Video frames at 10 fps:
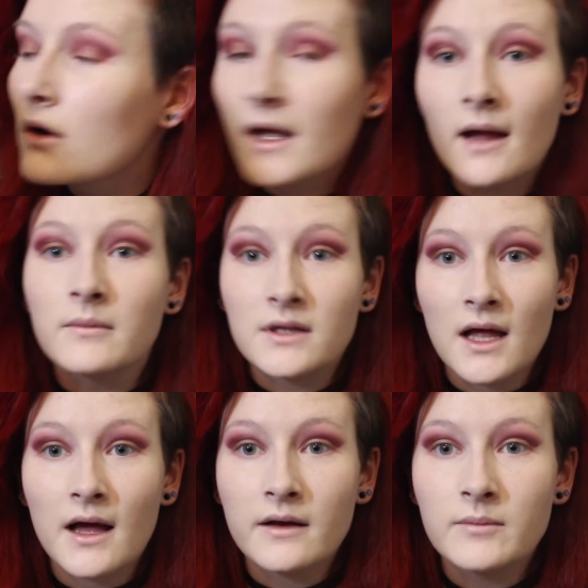Okay, I'm
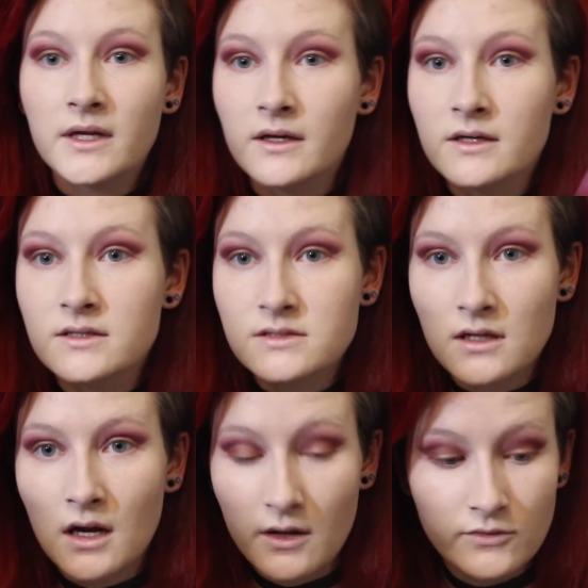glad because
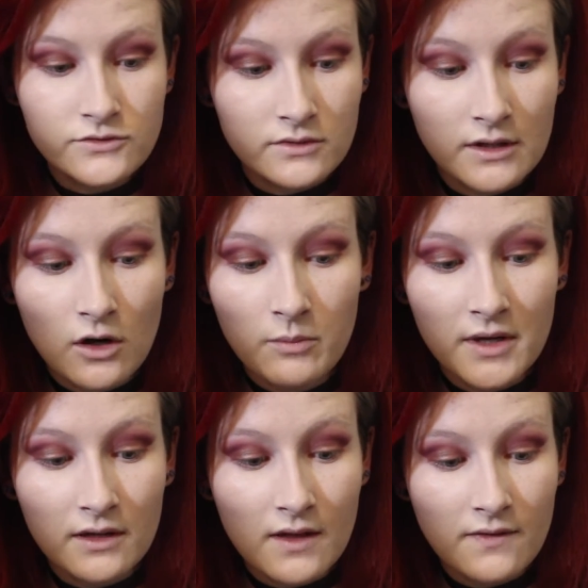I was really
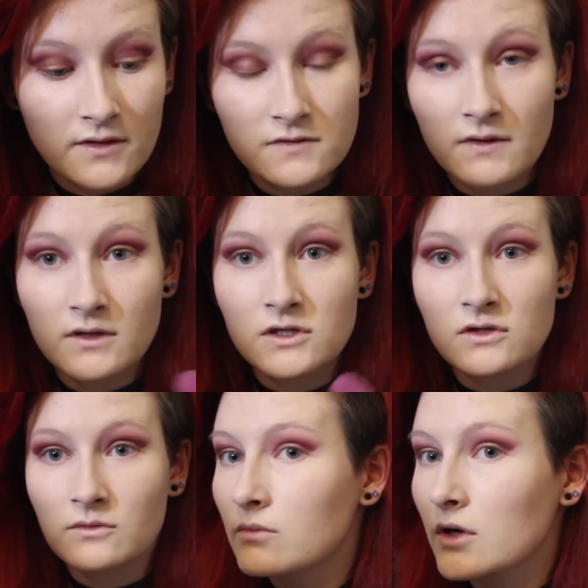hoping that this
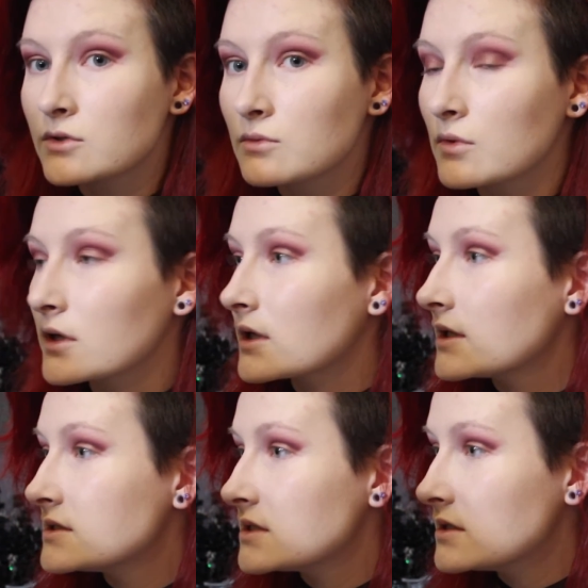foundation brush would work.
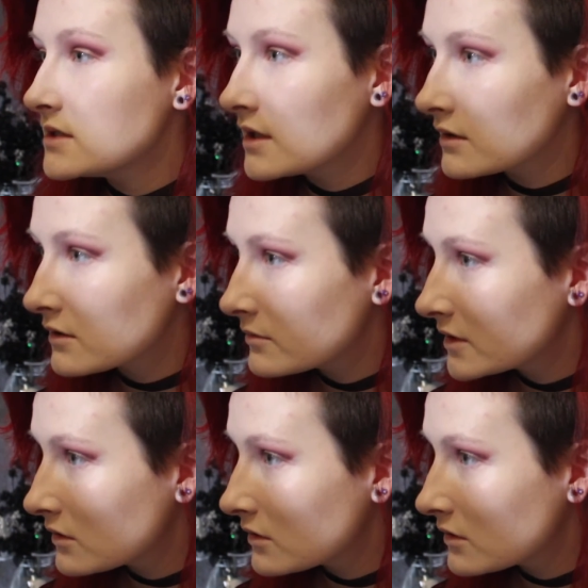It did take a little bit